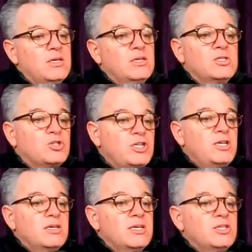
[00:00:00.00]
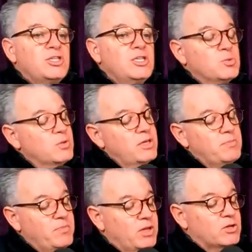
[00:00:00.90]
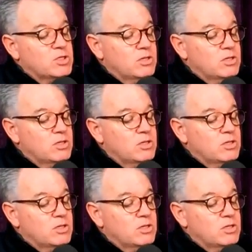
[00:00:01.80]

So she's really, you know,